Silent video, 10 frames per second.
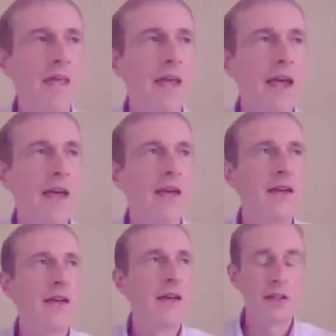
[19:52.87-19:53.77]
And
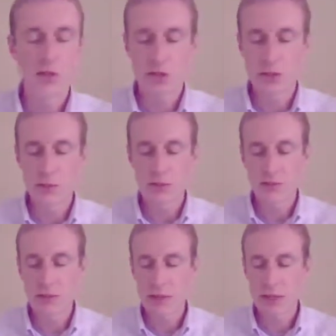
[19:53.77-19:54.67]
then in
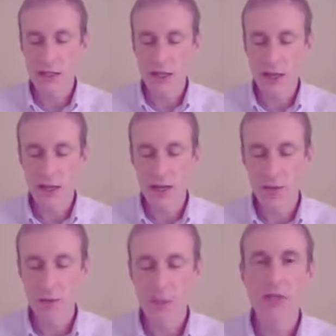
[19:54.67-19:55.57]
terms of the
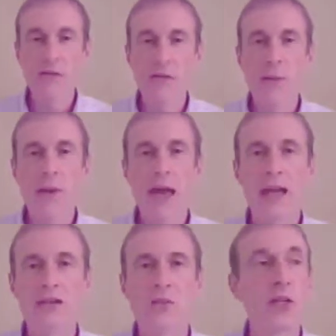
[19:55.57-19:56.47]
printing of the
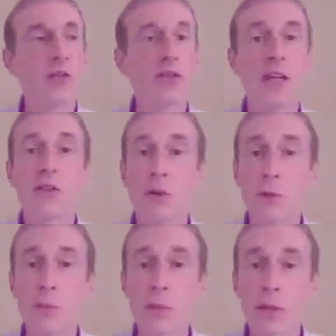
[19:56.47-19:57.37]
pass, we use a
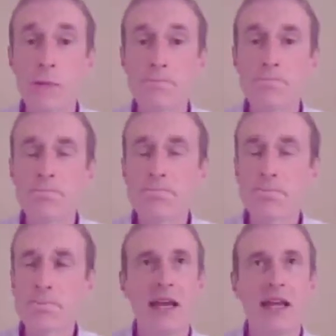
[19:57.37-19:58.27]
thermal printer
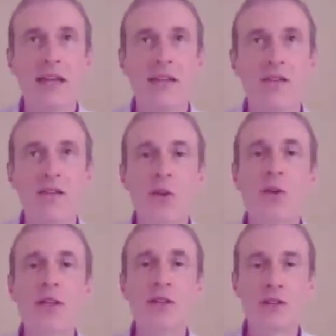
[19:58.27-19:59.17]
and
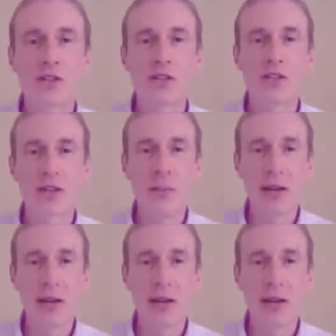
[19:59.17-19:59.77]
so many logistic